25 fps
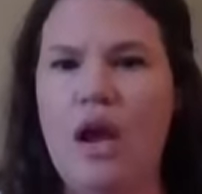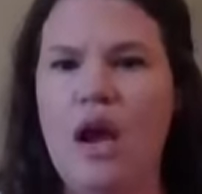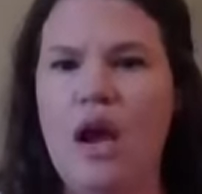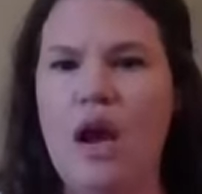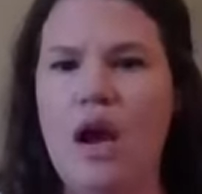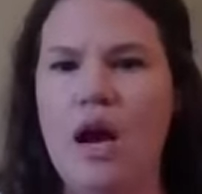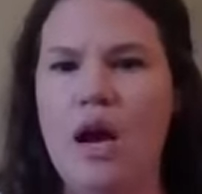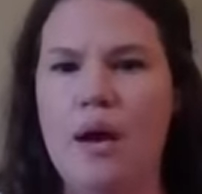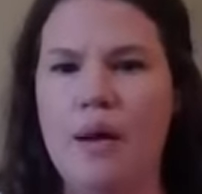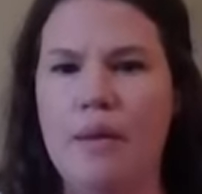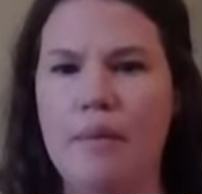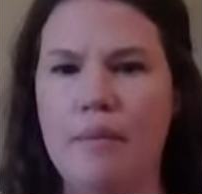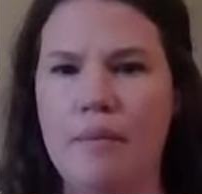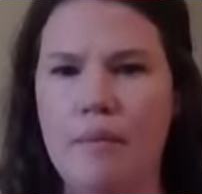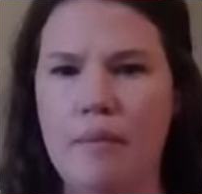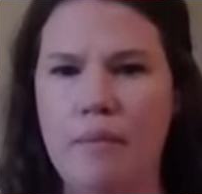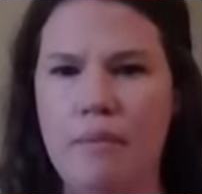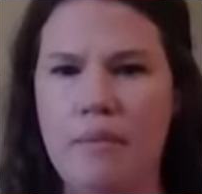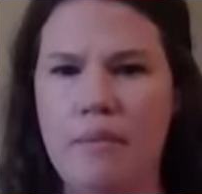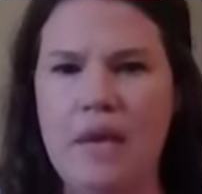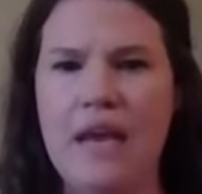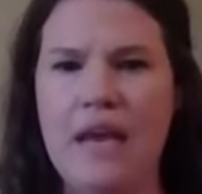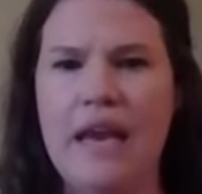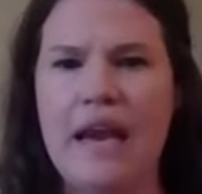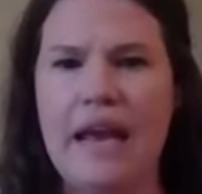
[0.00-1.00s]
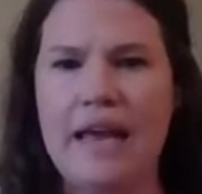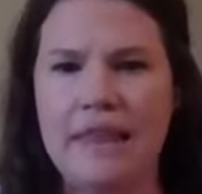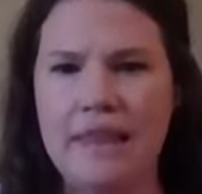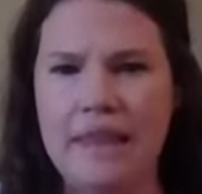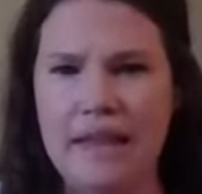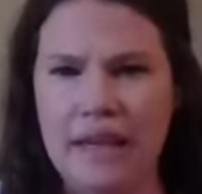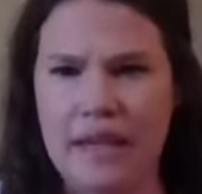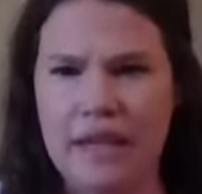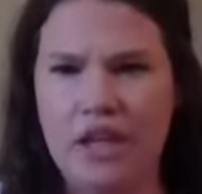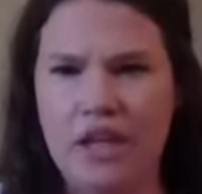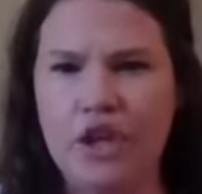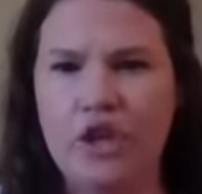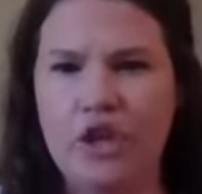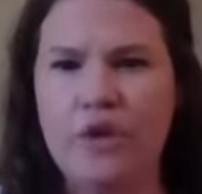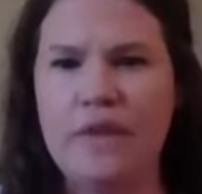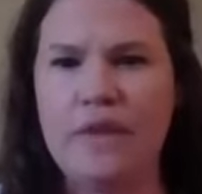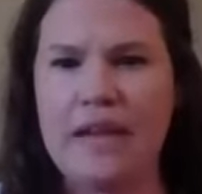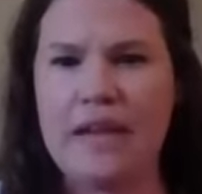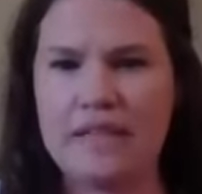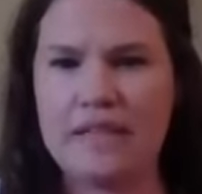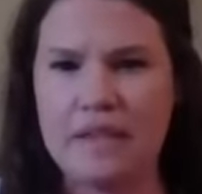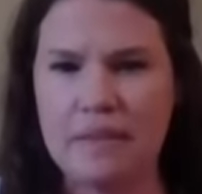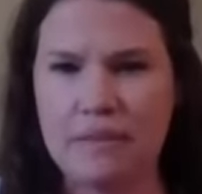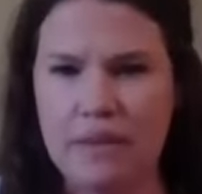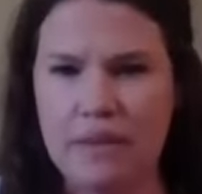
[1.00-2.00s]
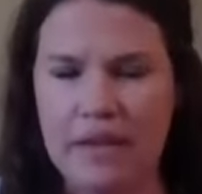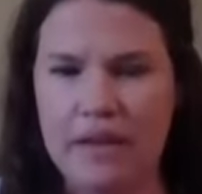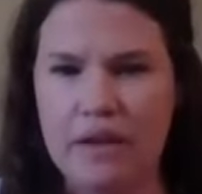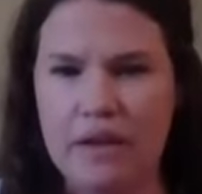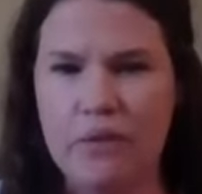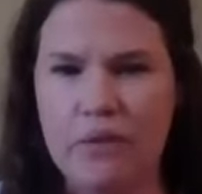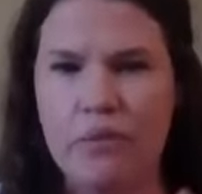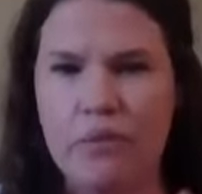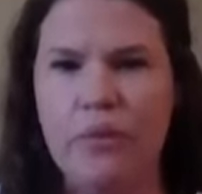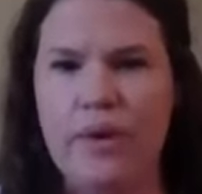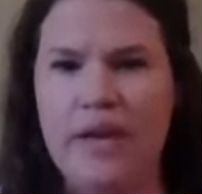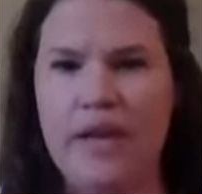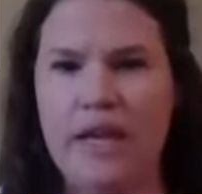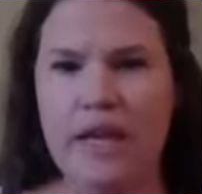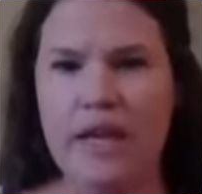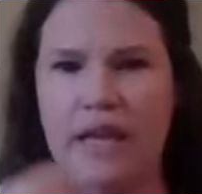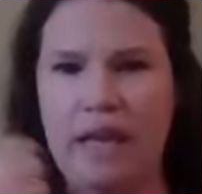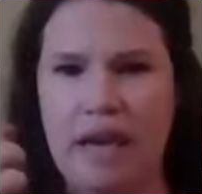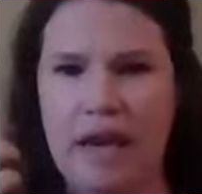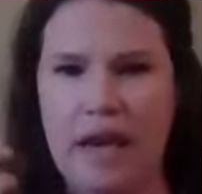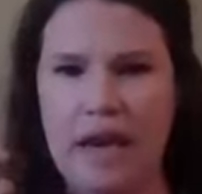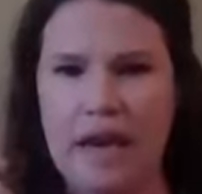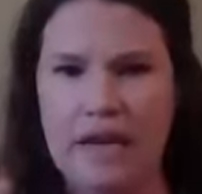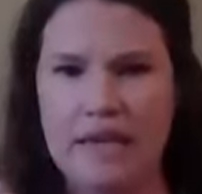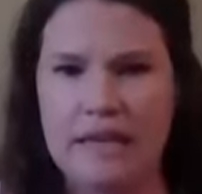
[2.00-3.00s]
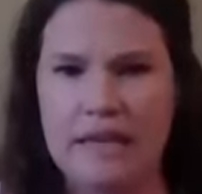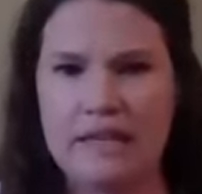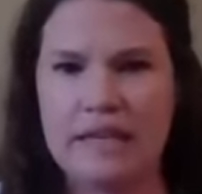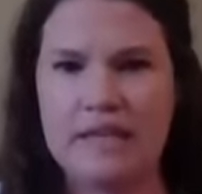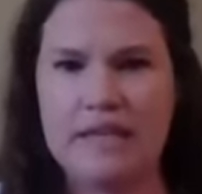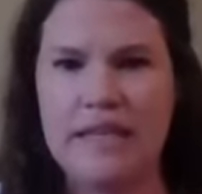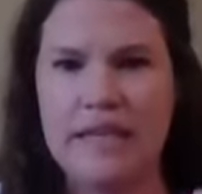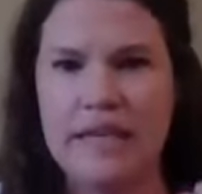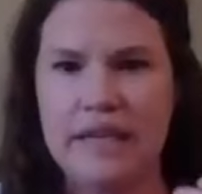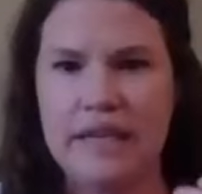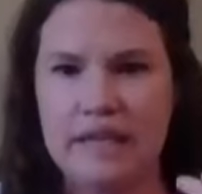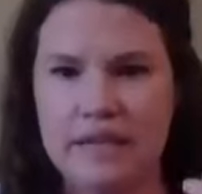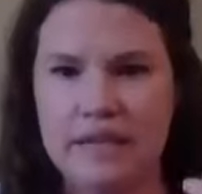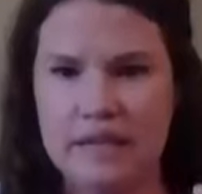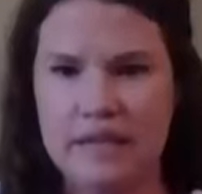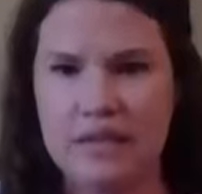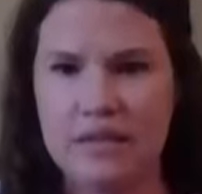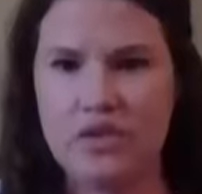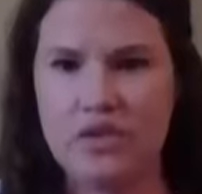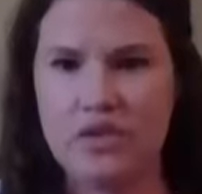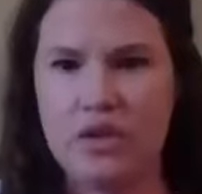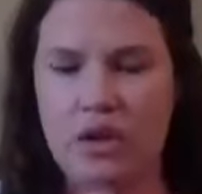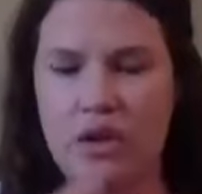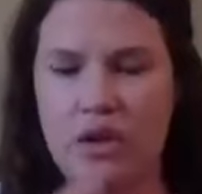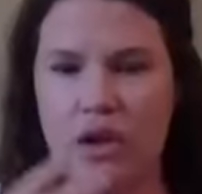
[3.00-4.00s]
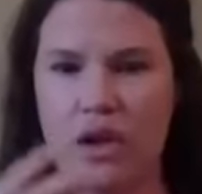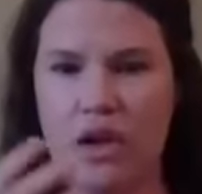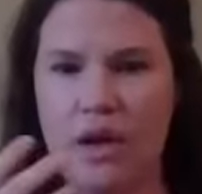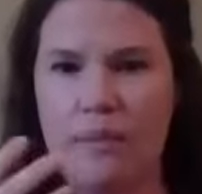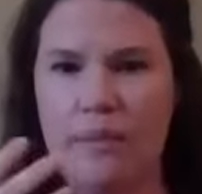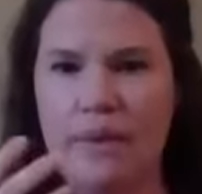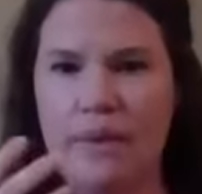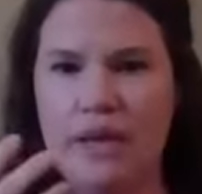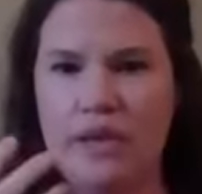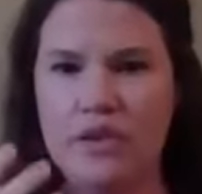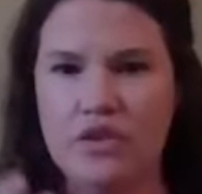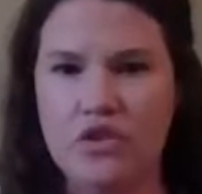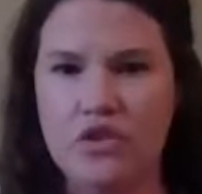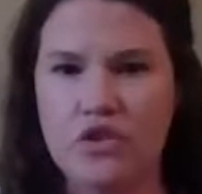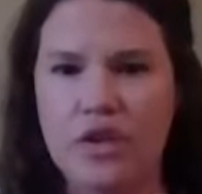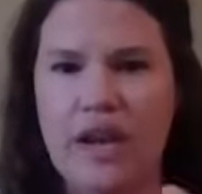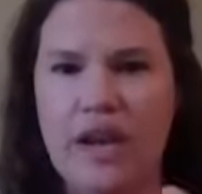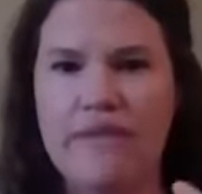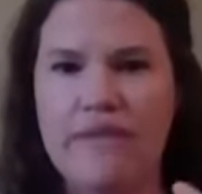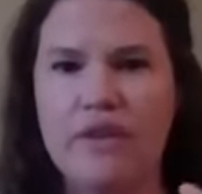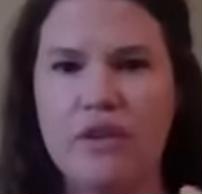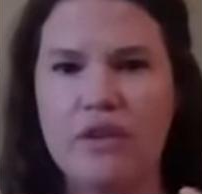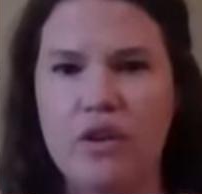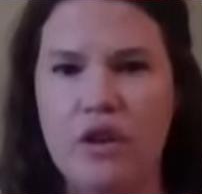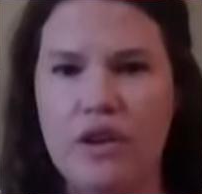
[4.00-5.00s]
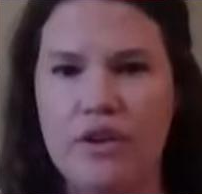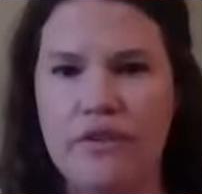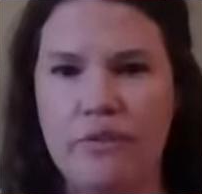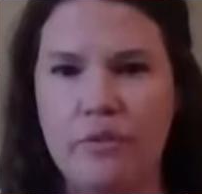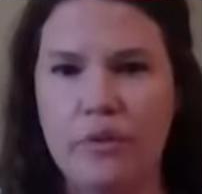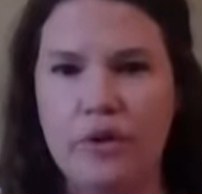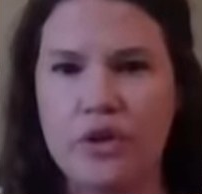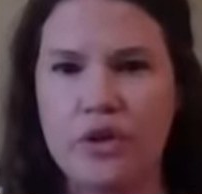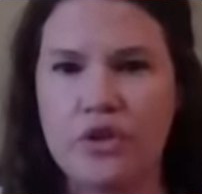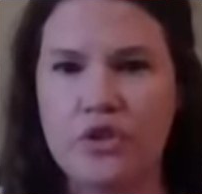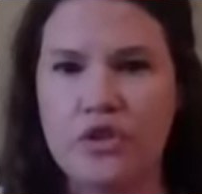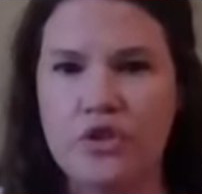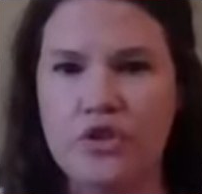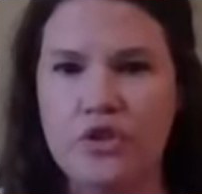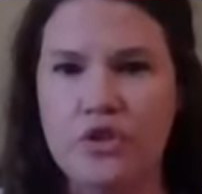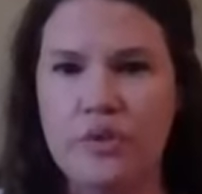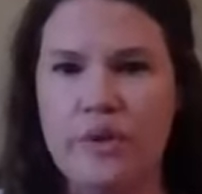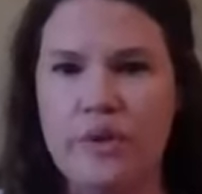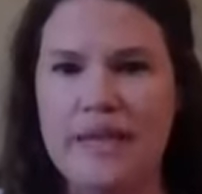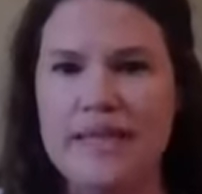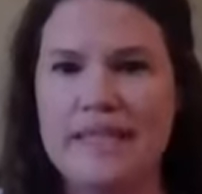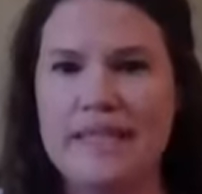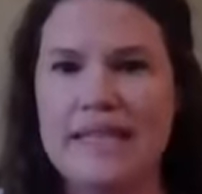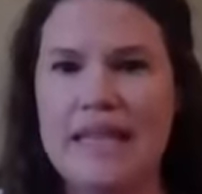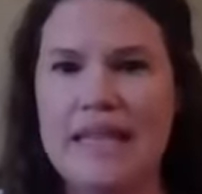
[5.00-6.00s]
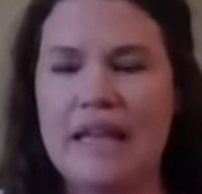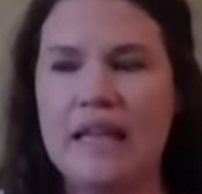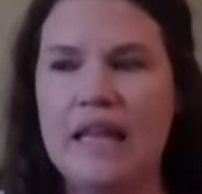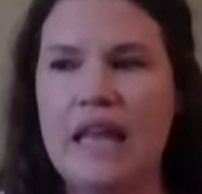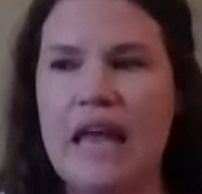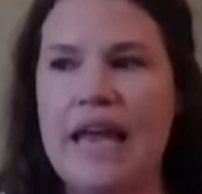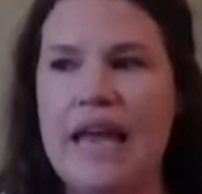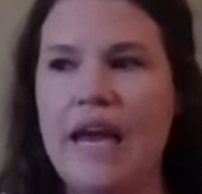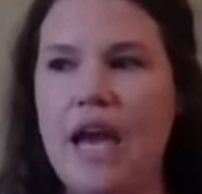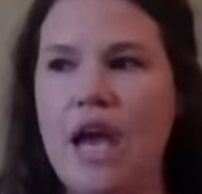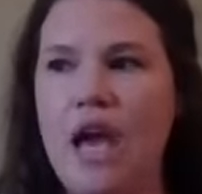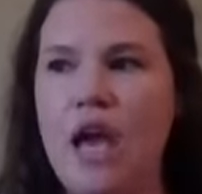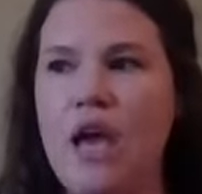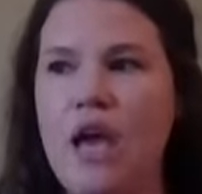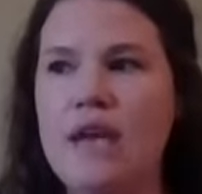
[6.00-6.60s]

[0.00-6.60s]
And I think, you know, that's something that we as a dance industry have a lot of work to do, is that, like,